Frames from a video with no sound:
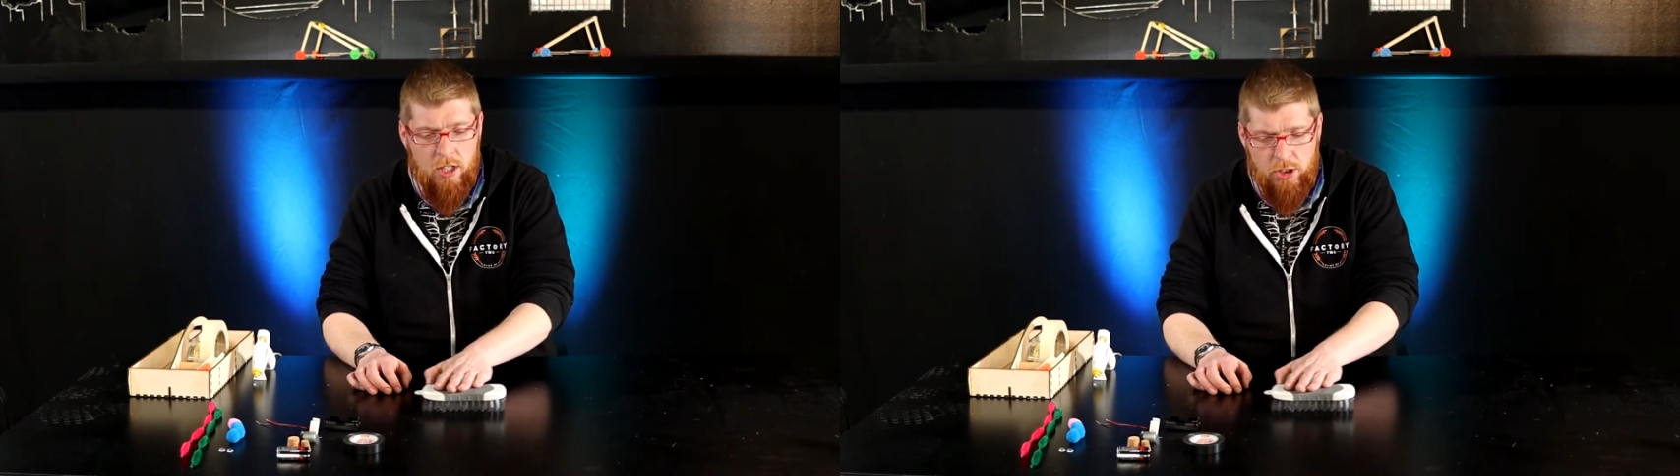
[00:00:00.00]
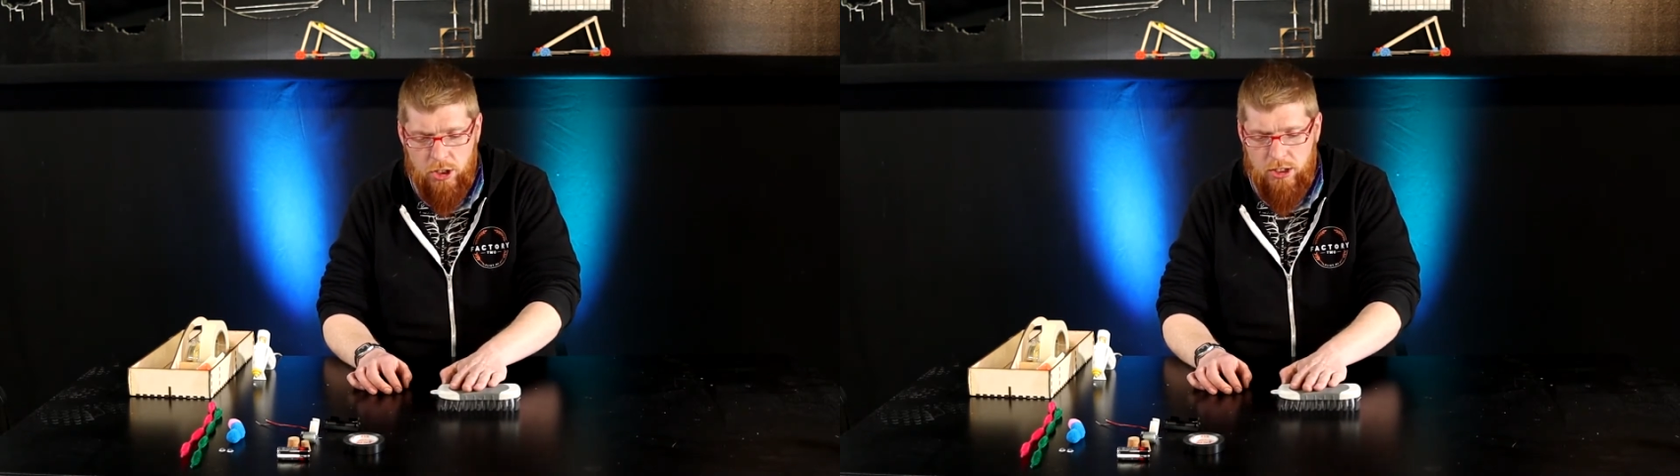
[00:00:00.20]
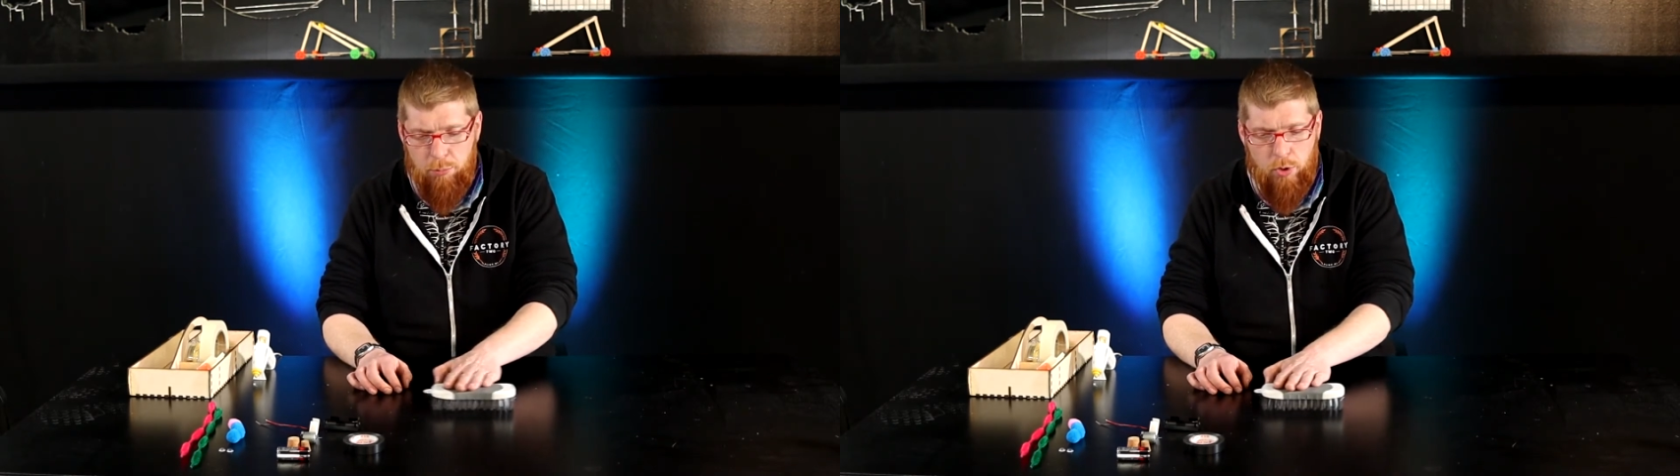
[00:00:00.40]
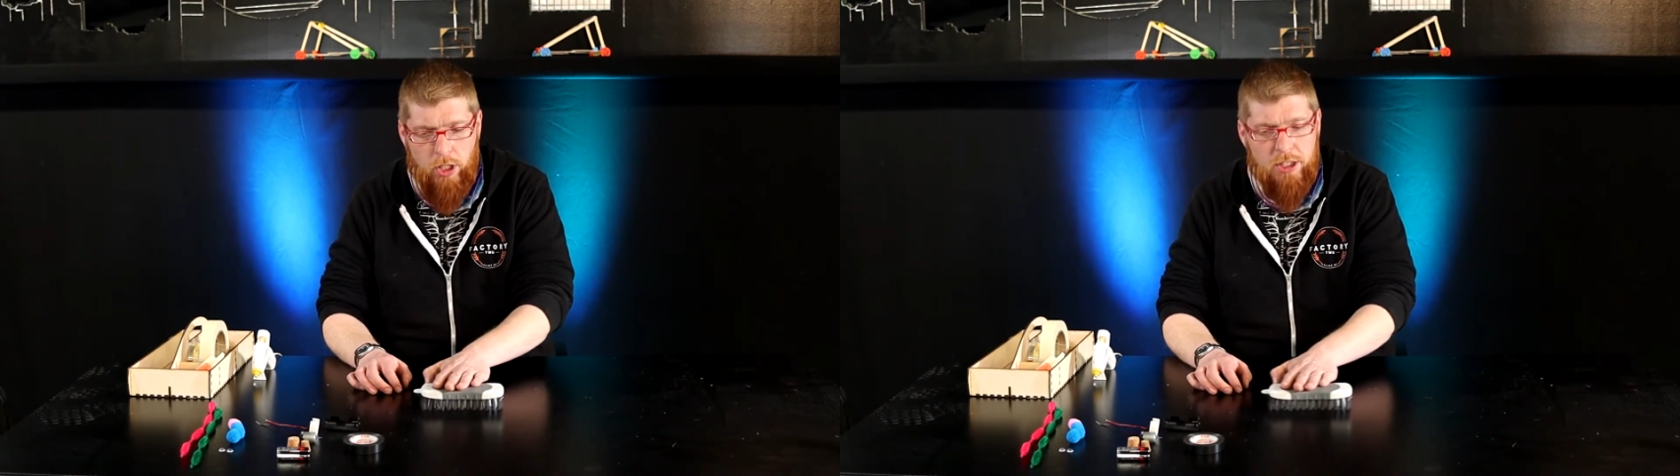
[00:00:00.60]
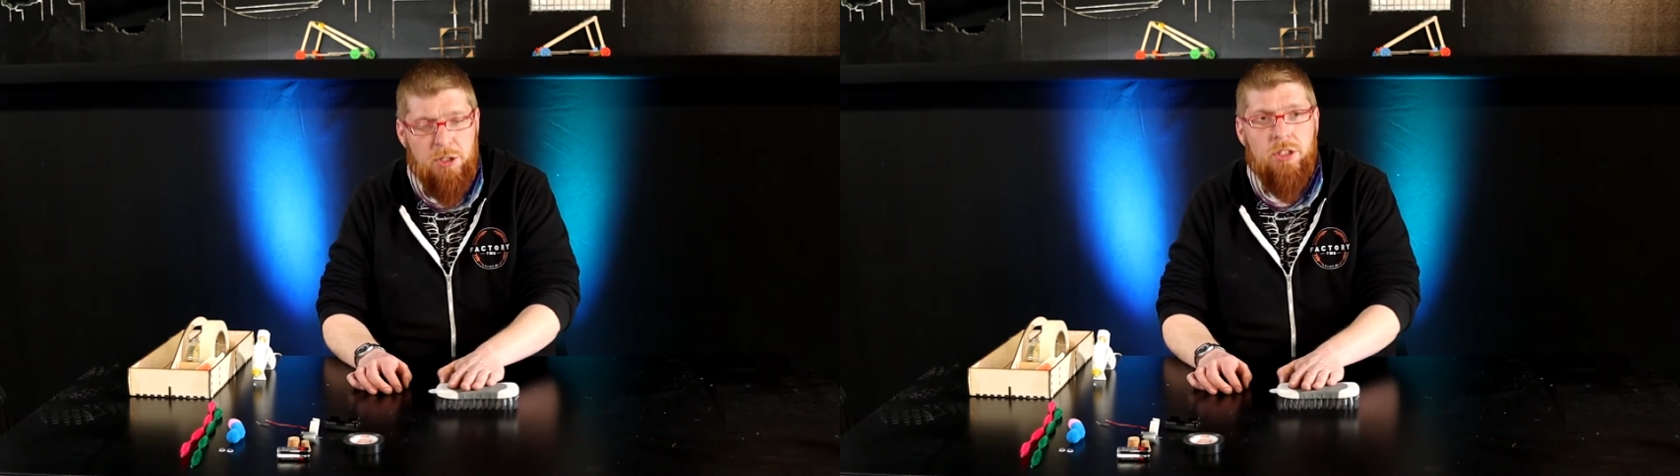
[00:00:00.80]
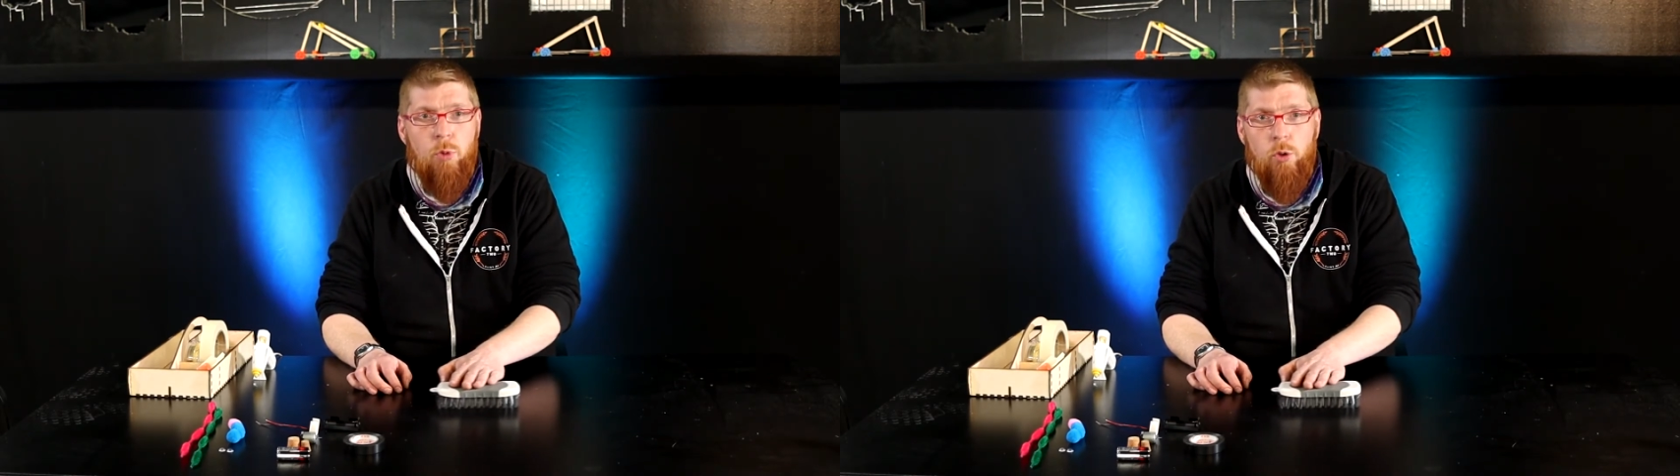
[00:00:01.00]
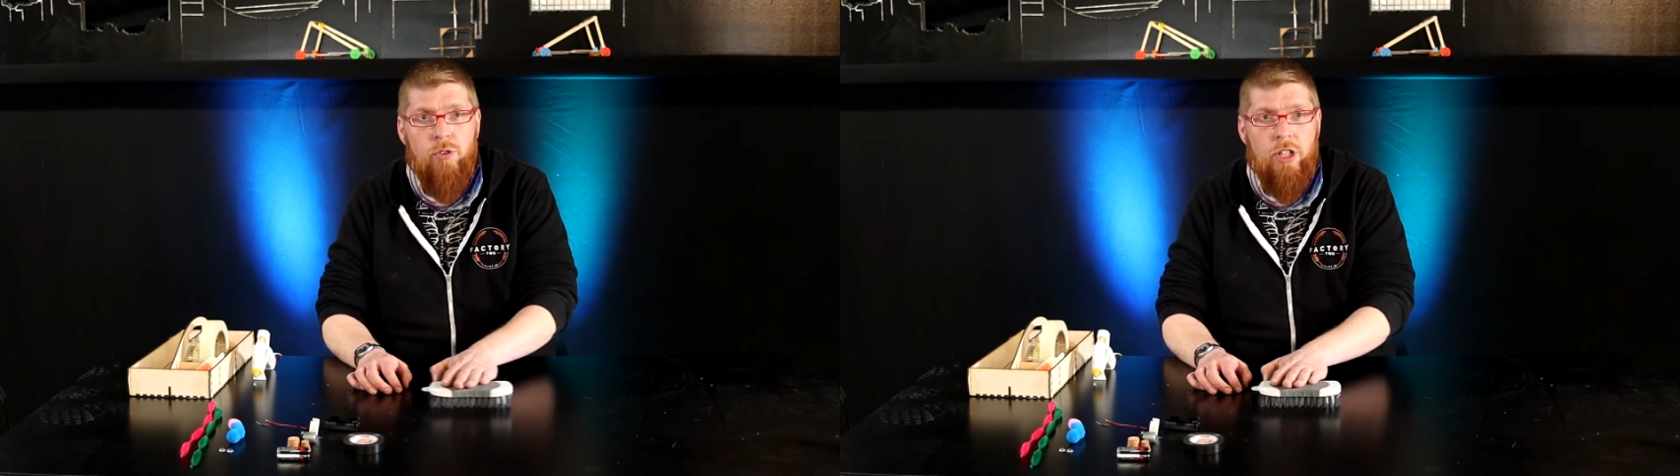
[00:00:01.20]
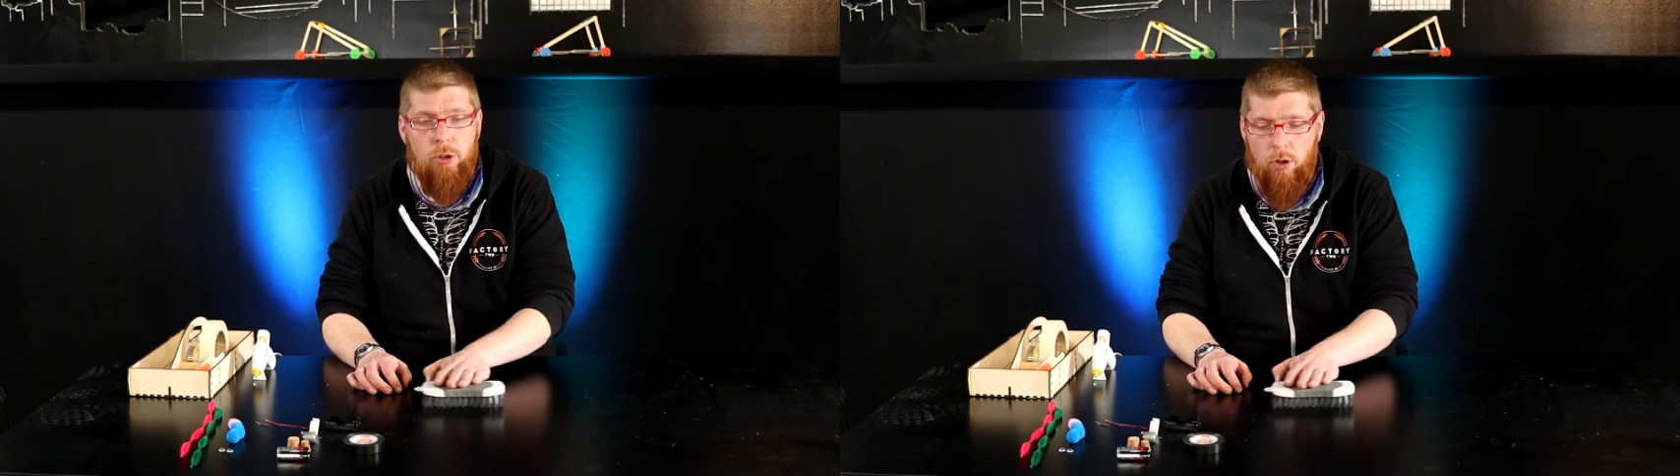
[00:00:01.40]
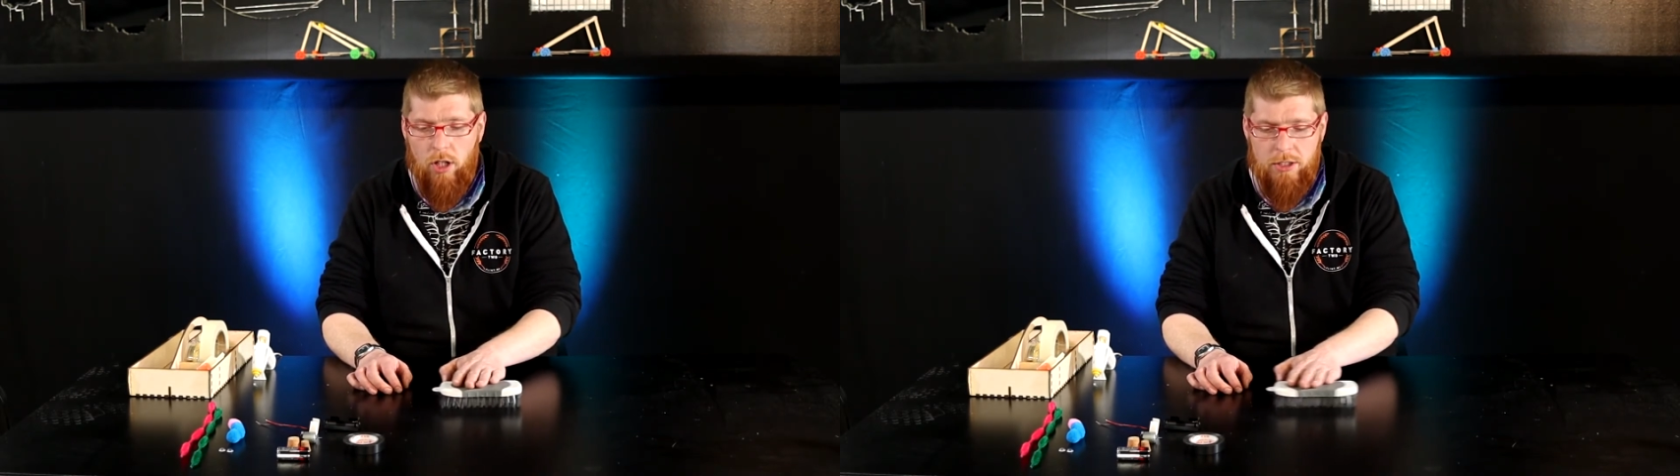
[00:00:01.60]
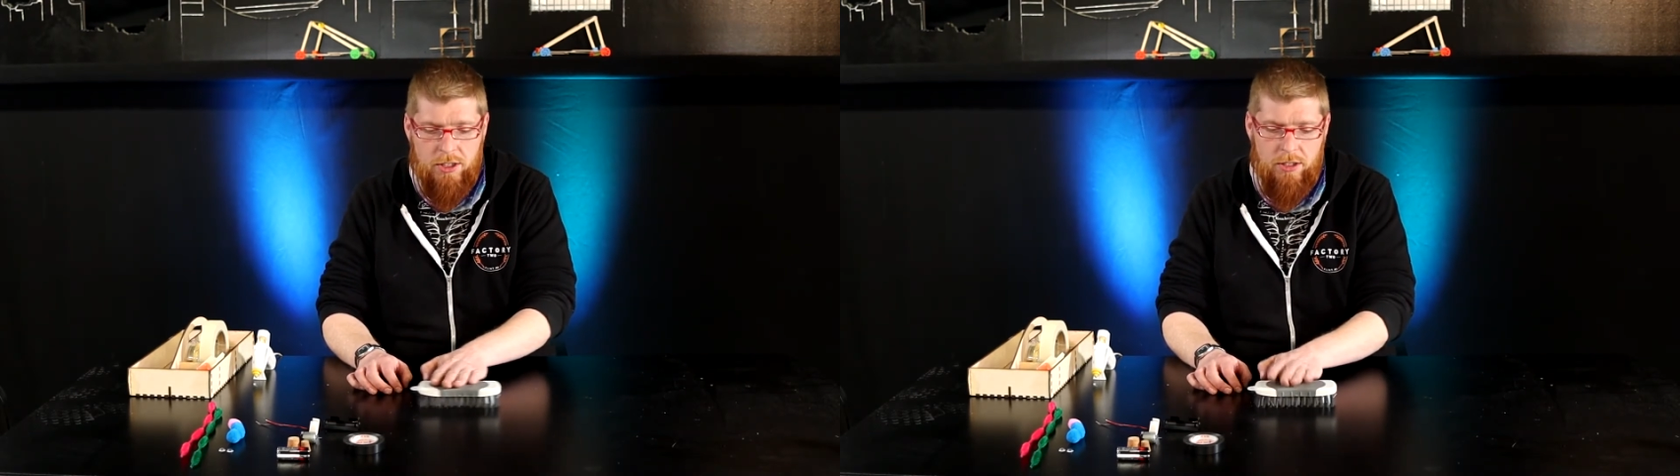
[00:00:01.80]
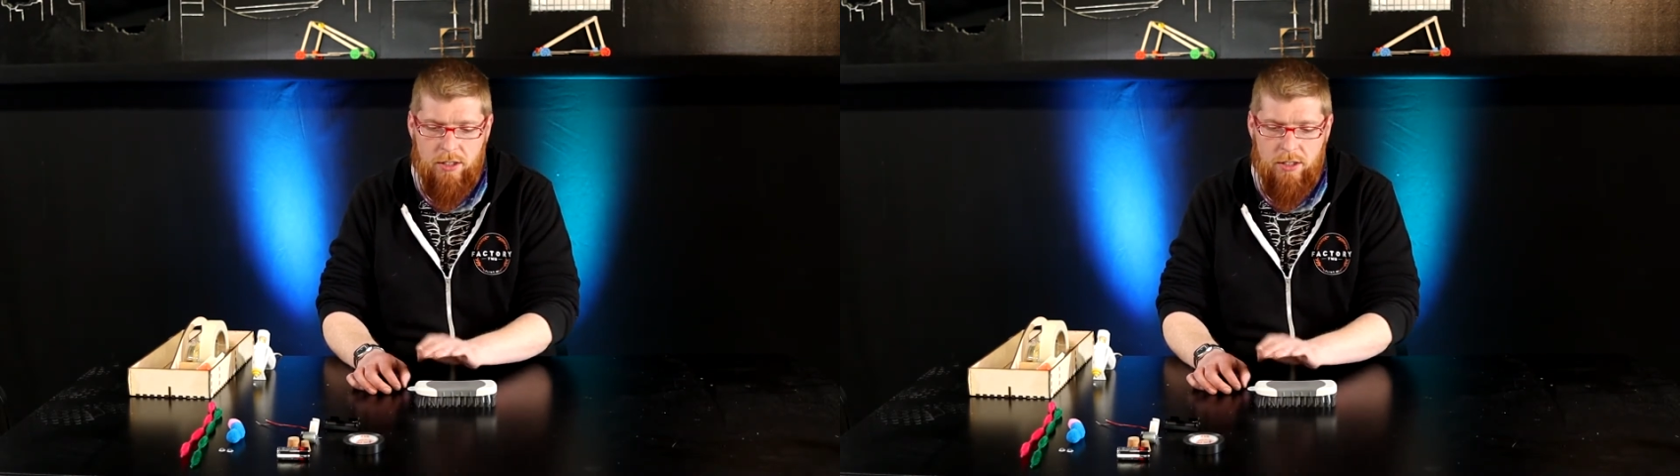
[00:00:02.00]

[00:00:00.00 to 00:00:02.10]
just the brush moving across